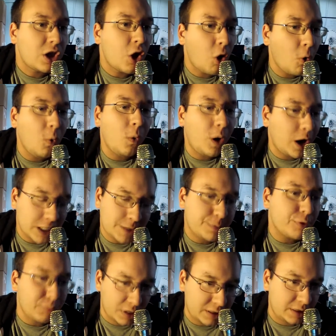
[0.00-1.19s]
Go watch
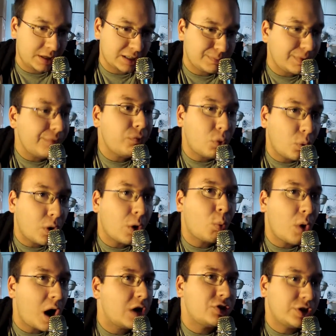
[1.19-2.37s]
Prometheus before
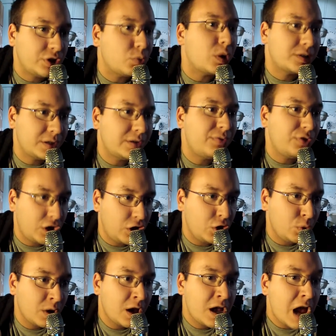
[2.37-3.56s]
watching the rest of this
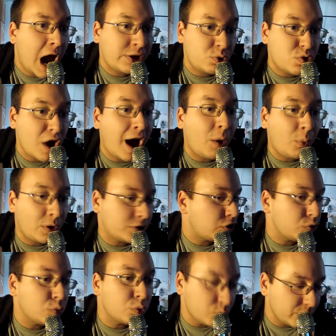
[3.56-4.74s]
video. I do not want
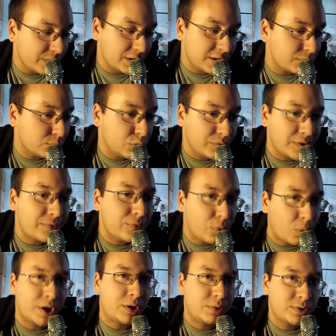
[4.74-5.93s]
to ruin this movie
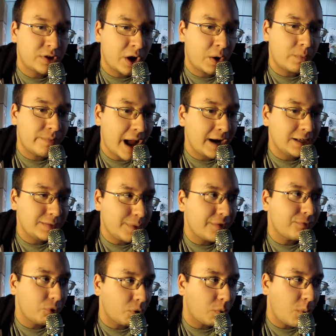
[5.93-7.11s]
for you, so that is my
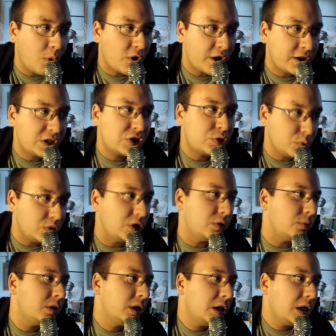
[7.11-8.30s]
forewarning to
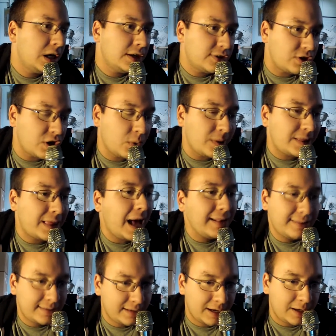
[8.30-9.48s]
you. So with
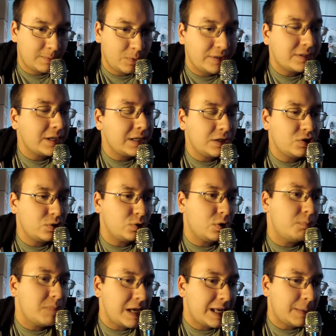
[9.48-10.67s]
that said, let's get into
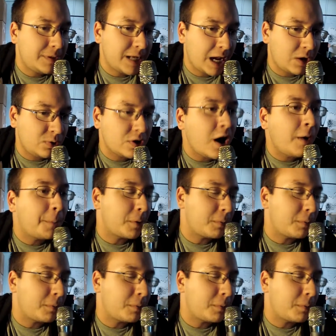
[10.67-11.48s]
the meat and potatoes of